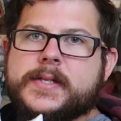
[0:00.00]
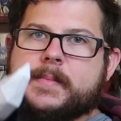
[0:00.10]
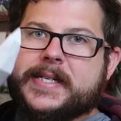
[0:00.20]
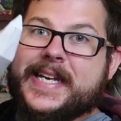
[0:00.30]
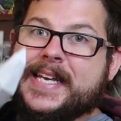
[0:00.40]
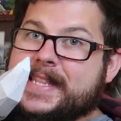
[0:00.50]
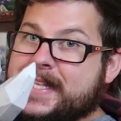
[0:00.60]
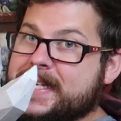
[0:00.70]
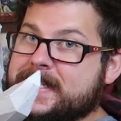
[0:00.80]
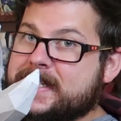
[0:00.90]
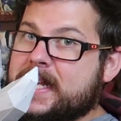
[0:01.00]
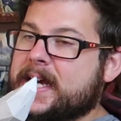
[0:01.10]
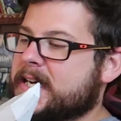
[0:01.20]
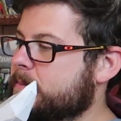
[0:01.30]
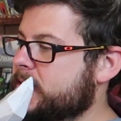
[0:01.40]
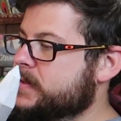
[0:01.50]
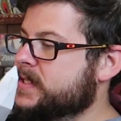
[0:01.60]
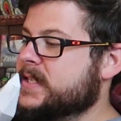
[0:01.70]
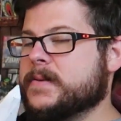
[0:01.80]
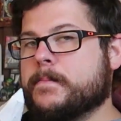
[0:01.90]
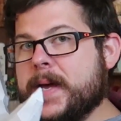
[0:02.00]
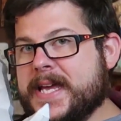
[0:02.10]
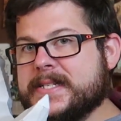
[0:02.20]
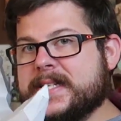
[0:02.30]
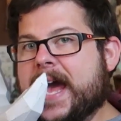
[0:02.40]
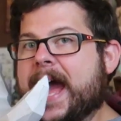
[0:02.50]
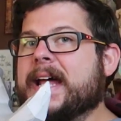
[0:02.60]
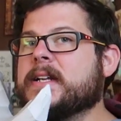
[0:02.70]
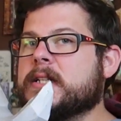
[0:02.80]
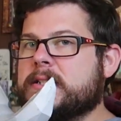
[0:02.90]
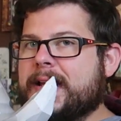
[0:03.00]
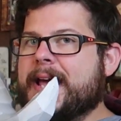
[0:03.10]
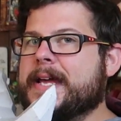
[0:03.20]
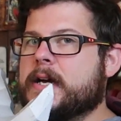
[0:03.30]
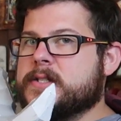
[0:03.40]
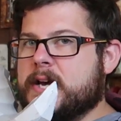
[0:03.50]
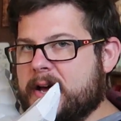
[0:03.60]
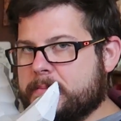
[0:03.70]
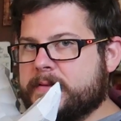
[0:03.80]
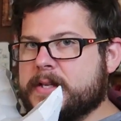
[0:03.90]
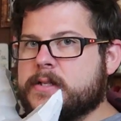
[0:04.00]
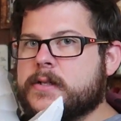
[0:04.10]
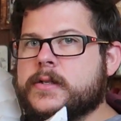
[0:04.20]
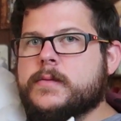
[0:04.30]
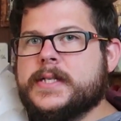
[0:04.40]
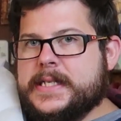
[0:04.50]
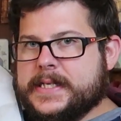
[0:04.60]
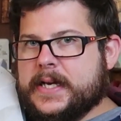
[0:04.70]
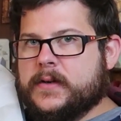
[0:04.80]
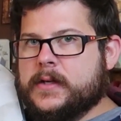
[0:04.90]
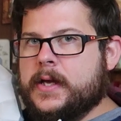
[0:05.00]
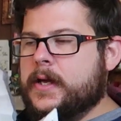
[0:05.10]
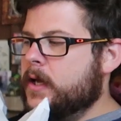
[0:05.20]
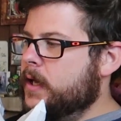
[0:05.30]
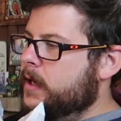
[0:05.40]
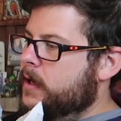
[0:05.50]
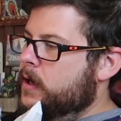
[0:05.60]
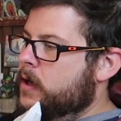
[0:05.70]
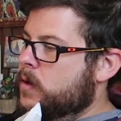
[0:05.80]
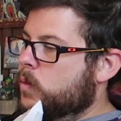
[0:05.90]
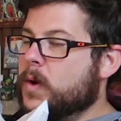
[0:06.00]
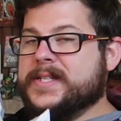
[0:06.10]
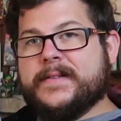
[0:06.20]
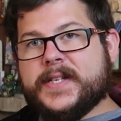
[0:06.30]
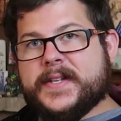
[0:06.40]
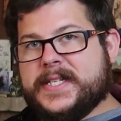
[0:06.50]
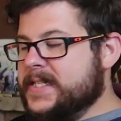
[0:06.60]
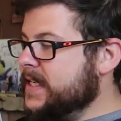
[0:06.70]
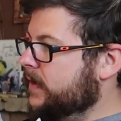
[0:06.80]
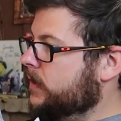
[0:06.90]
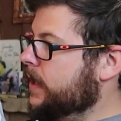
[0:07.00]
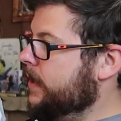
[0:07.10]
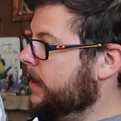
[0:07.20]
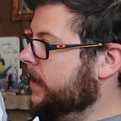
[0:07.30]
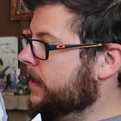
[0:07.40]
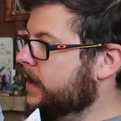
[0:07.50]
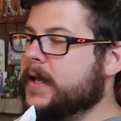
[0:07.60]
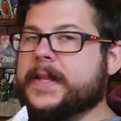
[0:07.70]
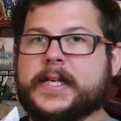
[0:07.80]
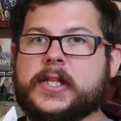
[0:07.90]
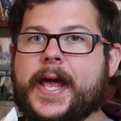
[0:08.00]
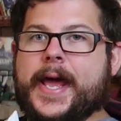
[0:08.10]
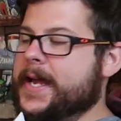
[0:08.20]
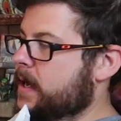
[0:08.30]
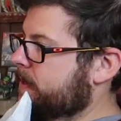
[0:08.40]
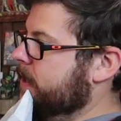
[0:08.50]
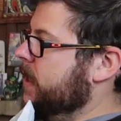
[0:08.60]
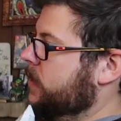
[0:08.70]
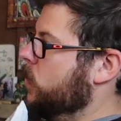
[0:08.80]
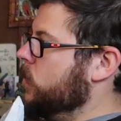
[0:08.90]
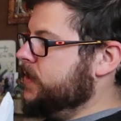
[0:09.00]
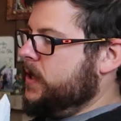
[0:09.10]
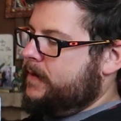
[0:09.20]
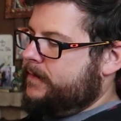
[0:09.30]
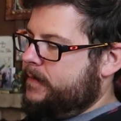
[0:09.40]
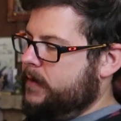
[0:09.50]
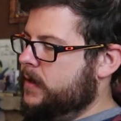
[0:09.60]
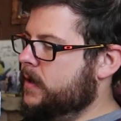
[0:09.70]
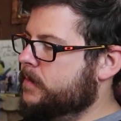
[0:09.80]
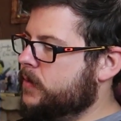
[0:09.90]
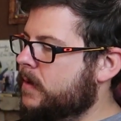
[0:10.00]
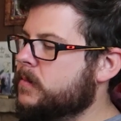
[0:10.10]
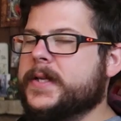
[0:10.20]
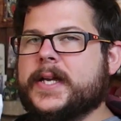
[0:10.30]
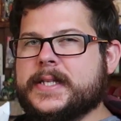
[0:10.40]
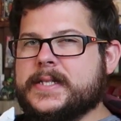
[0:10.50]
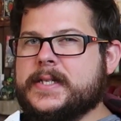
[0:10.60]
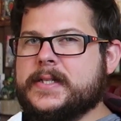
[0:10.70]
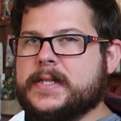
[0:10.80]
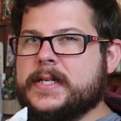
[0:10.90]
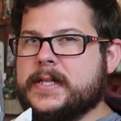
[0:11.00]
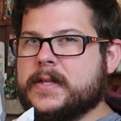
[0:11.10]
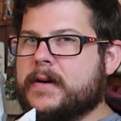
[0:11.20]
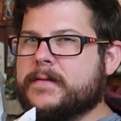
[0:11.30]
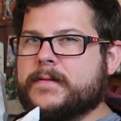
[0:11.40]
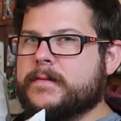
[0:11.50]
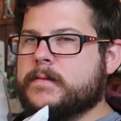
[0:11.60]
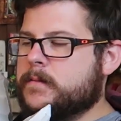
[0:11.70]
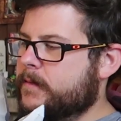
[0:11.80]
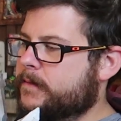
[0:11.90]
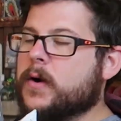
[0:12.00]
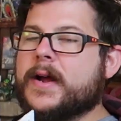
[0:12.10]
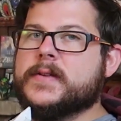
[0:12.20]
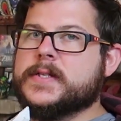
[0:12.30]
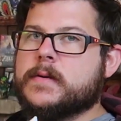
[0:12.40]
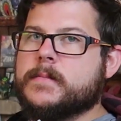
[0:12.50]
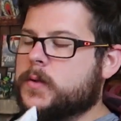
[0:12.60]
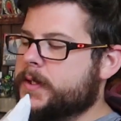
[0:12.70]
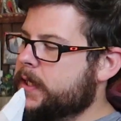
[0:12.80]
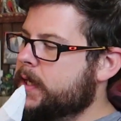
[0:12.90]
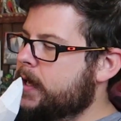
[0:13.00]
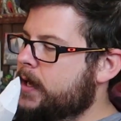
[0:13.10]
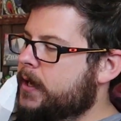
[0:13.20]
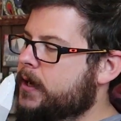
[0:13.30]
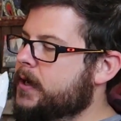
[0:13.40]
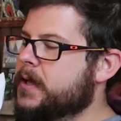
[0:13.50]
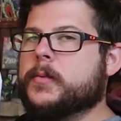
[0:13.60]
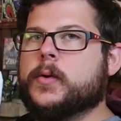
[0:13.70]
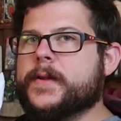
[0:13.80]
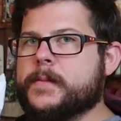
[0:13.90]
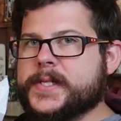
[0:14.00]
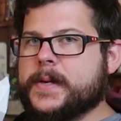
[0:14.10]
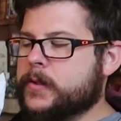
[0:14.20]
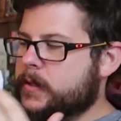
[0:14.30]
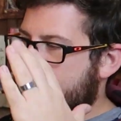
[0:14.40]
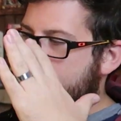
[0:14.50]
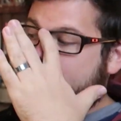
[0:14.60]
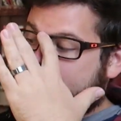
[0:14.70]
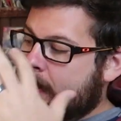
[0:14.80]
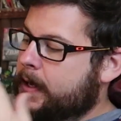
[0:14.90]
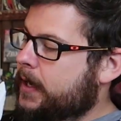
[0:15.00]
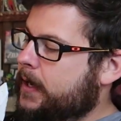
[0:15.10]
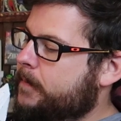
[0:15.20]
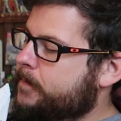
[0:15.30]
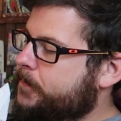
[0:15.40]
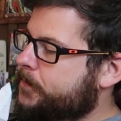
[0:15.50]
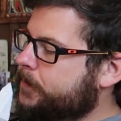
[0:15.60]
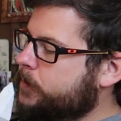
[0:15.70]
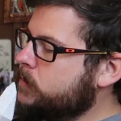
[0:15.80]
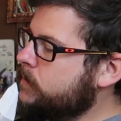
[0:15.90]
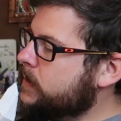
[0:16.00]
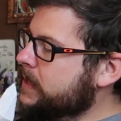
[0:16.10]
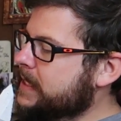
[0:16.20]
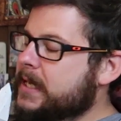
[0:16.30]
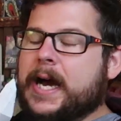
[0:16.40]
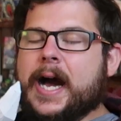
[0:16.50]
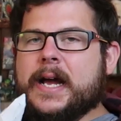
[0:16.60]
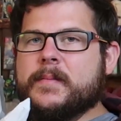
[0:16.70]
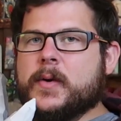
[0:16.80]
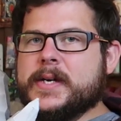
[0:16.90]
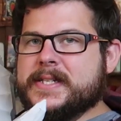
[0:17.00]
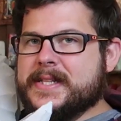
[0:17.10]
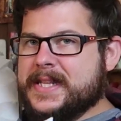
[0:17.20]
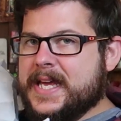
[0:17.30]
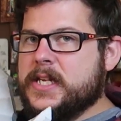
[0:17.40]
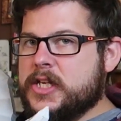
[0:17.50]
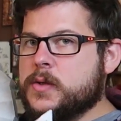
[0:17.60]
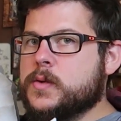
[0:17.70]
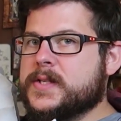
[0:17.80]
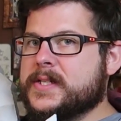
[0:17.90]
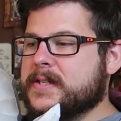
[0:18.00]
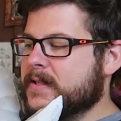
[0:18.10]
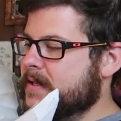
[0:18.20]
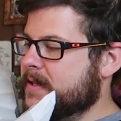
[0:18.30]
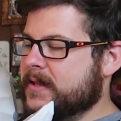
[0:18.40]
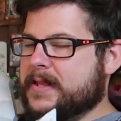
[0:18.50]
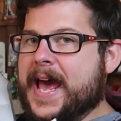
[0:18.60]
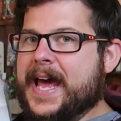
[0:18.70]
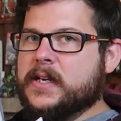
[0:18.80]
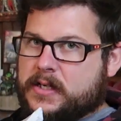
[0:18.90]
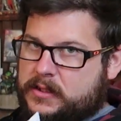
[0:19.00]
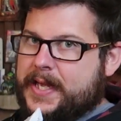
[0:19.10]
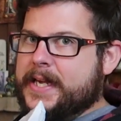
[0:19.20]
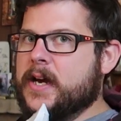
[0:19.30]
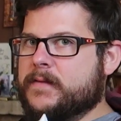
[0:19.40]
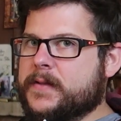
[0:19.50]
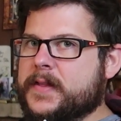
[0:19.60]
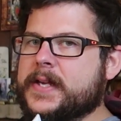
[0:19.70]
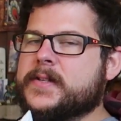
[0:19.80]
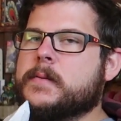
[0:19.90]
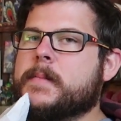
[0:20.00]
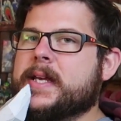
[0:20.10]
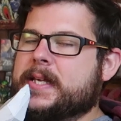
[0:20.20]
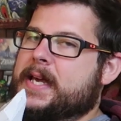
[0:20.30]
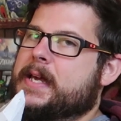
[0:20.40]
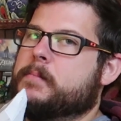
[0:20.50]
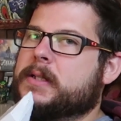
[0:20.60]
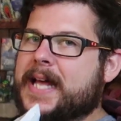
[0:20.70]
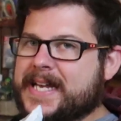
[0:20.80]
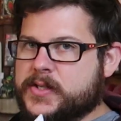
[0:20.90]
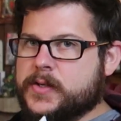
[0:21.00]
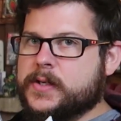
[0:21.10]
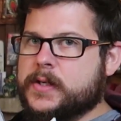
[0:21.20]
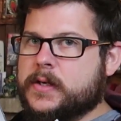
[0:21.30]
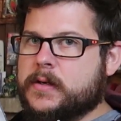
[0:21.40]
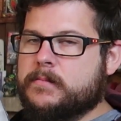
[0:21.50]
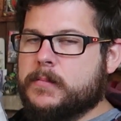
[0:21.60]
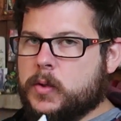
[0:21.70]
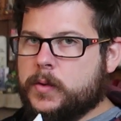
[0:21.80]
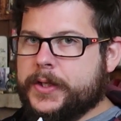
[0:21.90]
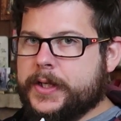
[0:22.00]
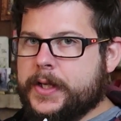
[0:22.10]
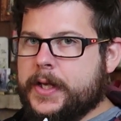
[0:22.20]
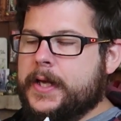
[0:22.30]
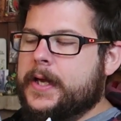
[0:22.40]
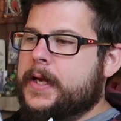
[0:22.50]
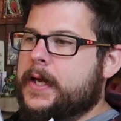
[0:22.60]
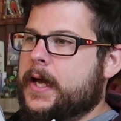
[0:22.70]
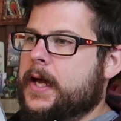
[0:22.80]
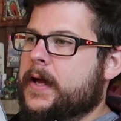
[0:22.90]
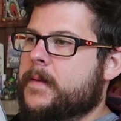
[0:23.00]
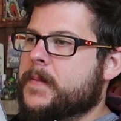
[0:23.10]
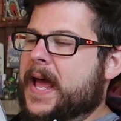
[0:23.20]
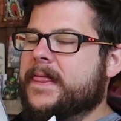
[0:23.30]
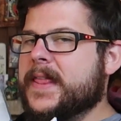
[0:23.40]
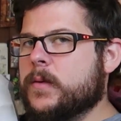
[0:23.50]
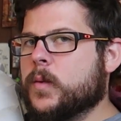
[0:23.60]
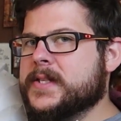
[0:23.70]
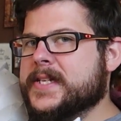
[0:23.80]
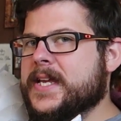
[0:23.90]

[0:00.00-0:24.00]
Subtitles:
is I'm going to take this and I'm going to use it as a base to add clay on top of it to do detail. Once I've done the detail in the clay, I'm going to cut the horns off, probably cut the teeth off before I even start molding, and mold them separately. I'm going to then use that clay covered thing to make a plaster mold. And then once